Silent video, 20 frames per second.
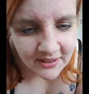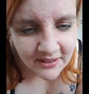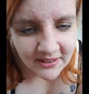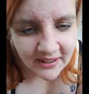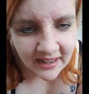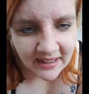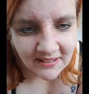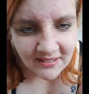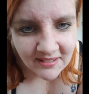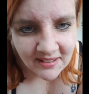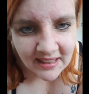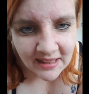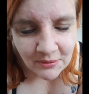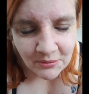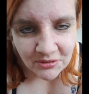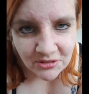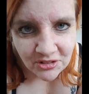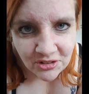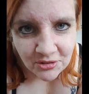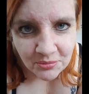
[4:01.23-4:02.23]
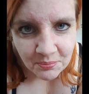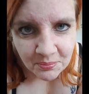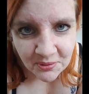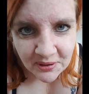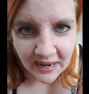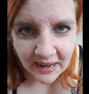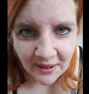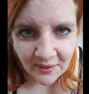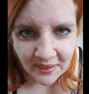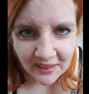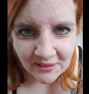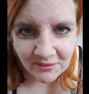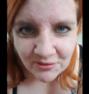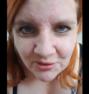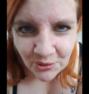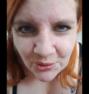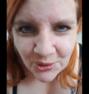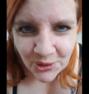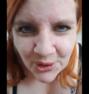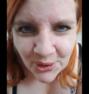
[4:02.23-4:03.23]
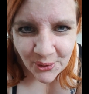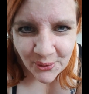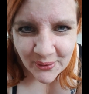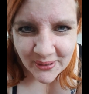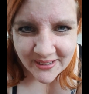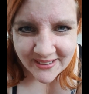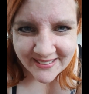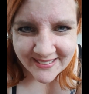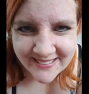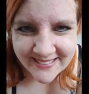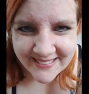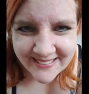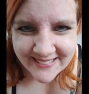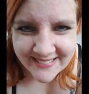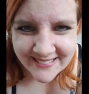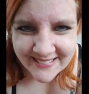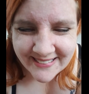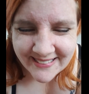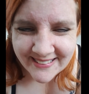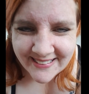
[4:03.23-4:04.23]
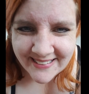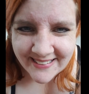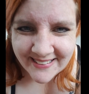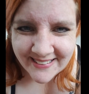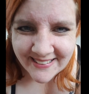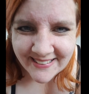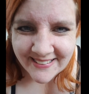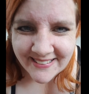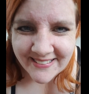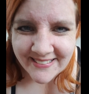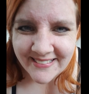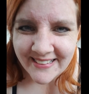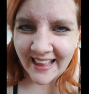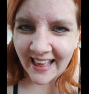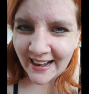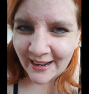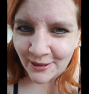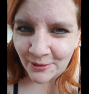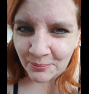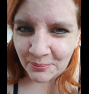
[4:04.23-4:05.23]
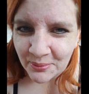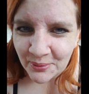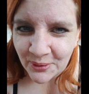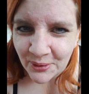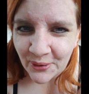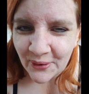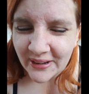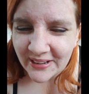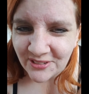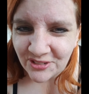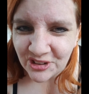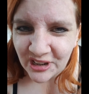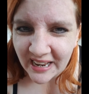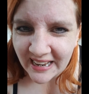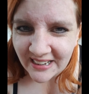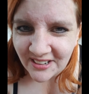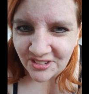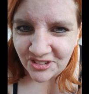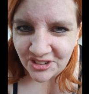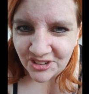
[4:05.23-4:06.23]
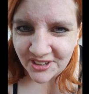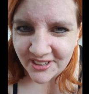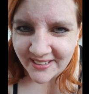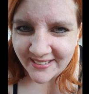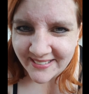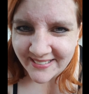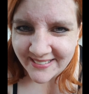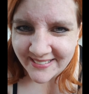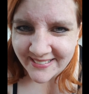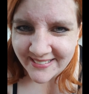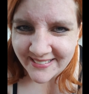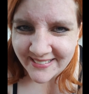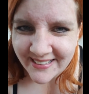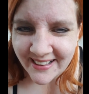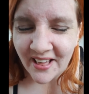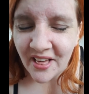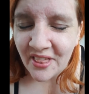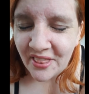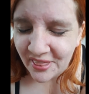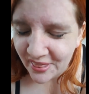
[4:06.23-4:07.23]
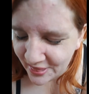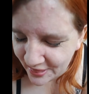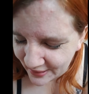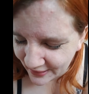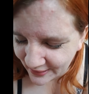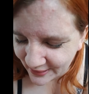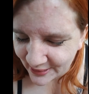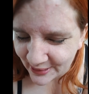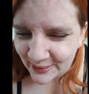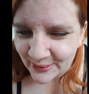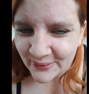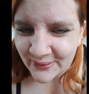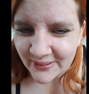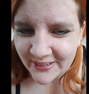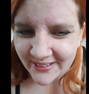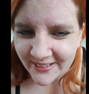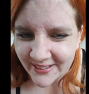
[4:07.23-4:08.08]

Okay, so that was just put out there for you to help your education. Thank you.